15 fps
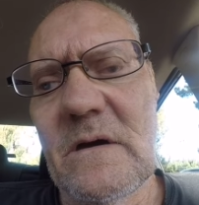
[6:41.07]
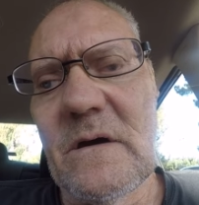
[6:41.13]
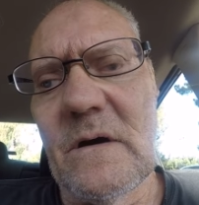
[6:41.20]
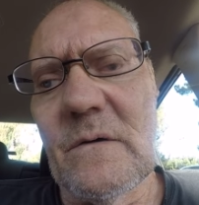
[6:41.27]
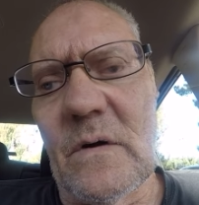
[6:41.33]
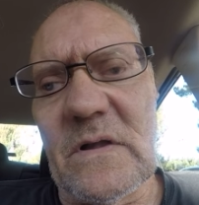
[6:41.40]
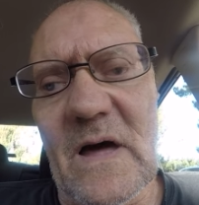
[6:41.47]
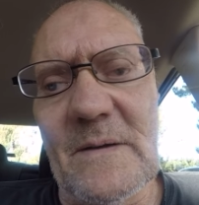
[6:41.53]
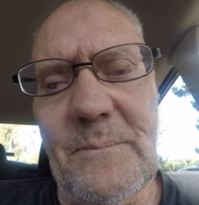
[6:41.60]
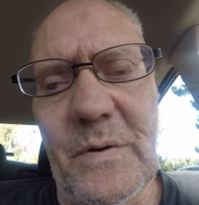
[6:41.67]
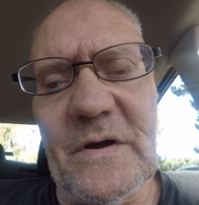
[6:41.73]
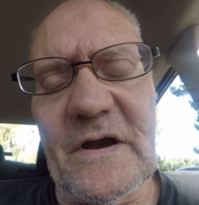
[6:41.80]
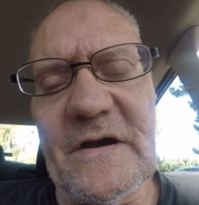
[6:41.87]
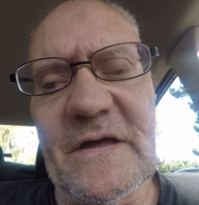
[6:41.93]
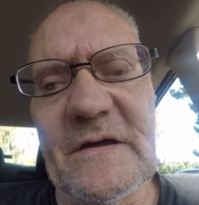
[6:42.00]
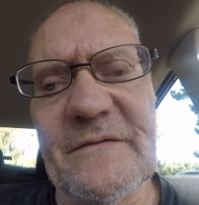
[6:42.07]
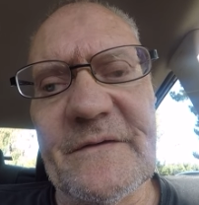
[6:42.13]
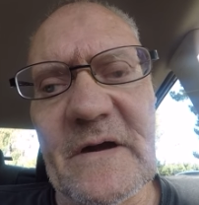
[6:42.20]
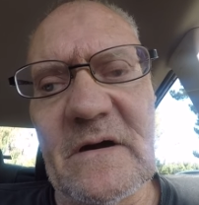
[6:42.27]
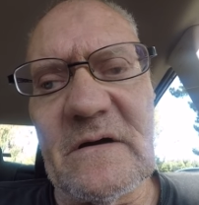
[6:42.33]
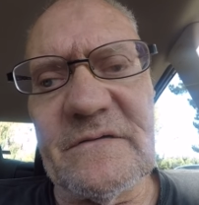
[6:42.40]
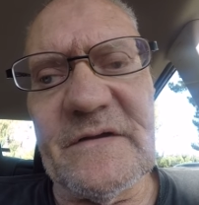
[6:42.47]
Well, I put it in
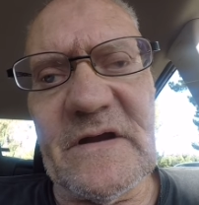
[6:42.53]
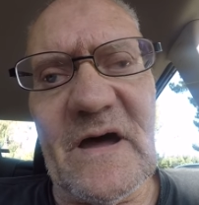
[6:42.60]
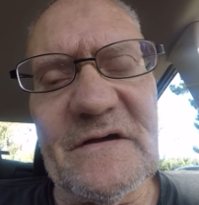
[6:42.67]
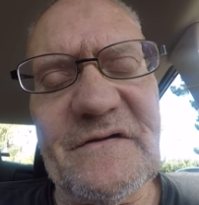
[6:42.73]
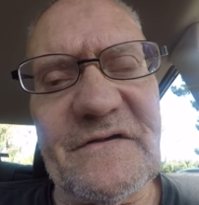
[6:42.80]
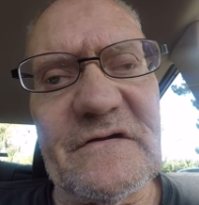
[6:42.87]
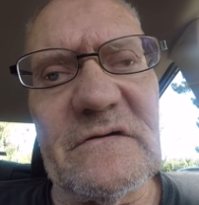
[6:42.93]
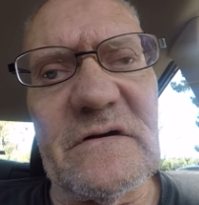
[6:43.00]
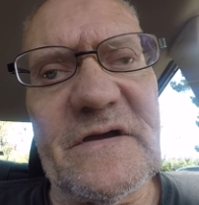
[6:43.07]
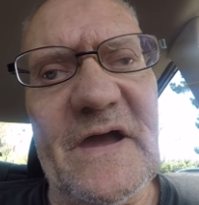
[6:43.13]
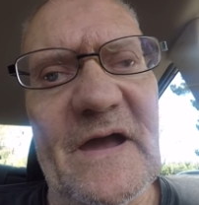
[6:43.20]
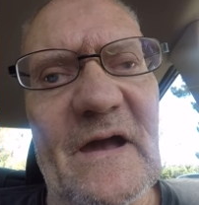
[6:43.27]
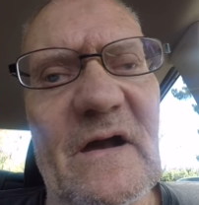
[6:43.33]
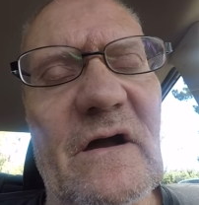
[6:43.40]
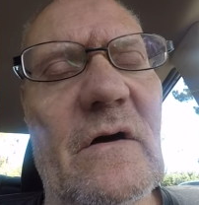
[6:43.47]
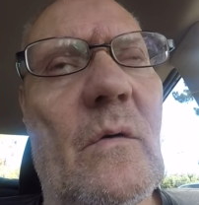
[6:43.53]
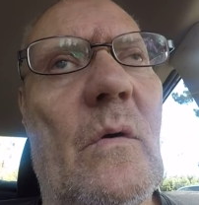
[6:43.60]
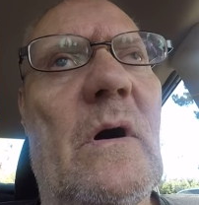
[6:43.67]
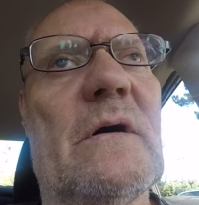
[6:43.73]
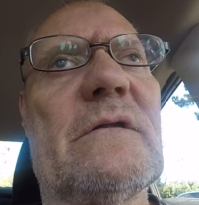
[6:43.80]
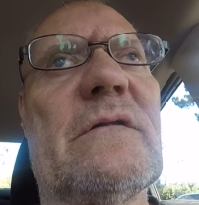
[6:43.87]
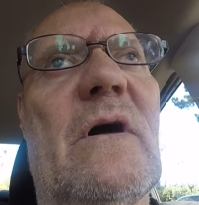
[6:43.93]
there, and then I still can't go
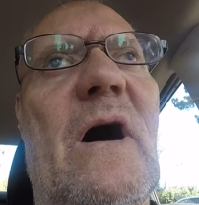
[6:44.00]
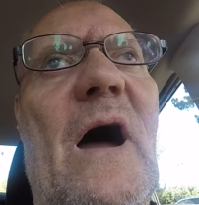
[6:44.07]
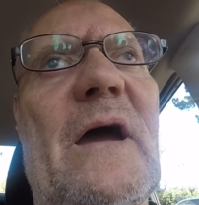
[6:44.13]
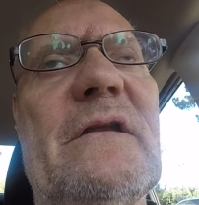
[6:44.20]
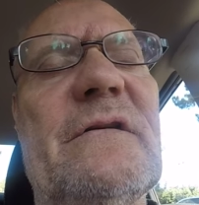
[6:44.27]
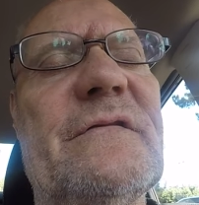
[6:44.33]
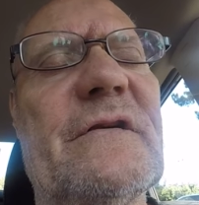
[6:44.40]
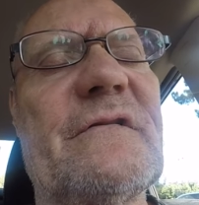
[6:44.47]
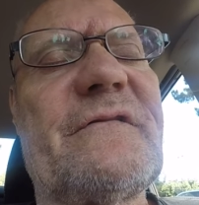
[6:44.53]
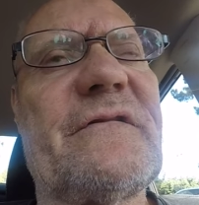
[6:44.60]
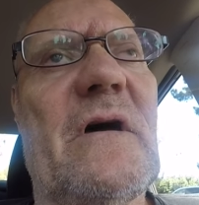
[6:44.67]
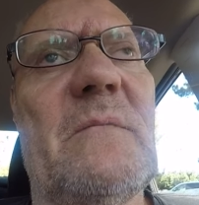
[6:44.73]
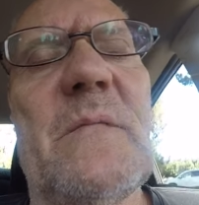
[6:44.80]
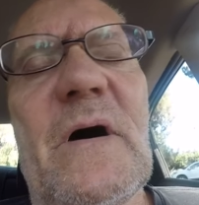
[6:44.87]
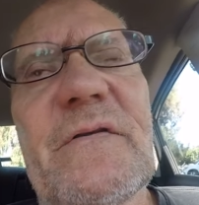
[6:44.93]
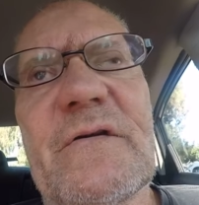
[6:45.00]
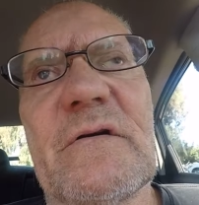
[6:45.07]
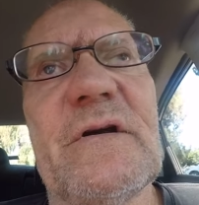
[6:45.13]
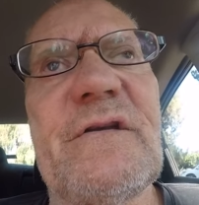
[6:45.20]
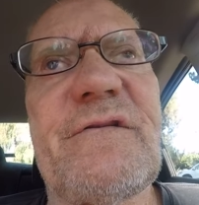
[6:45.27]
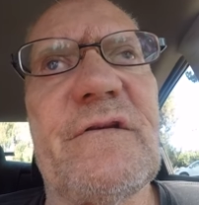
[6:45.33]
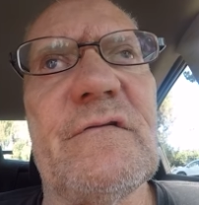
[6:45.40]
online, and there's some other
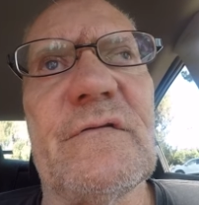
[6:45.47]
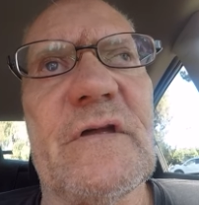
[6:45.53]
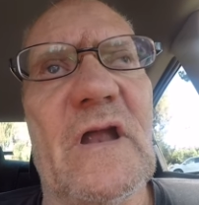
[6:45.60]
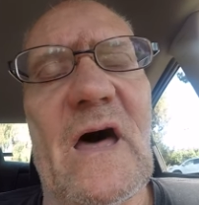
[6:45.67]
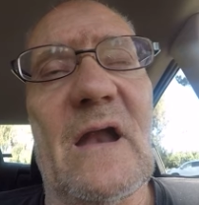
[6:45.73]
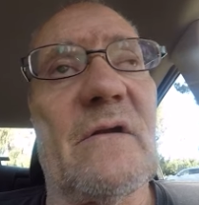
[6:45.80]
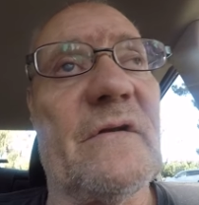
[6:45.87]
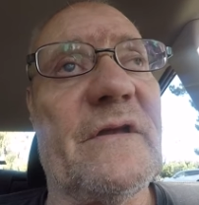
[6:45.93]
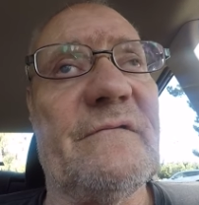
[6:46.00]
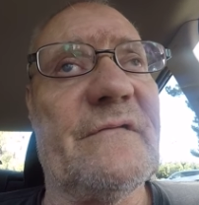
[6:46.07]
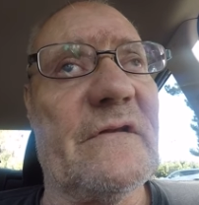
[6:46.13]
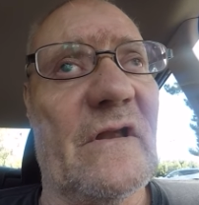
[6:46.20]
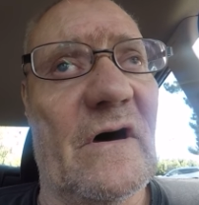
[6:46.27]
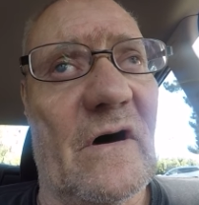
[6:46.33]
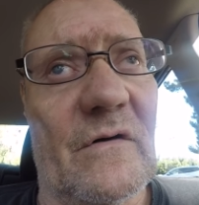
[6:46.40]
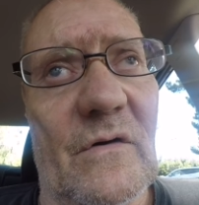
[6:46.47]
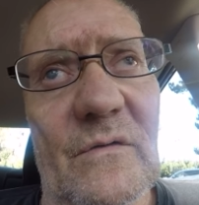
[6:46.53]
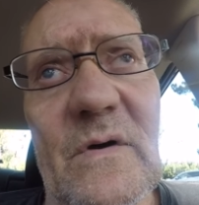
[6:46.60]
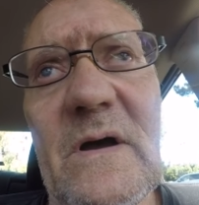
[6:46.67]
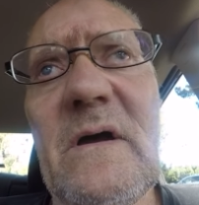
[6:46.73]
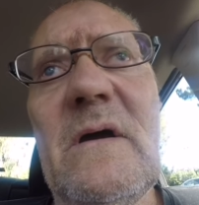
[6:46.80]
issue that I don't even know.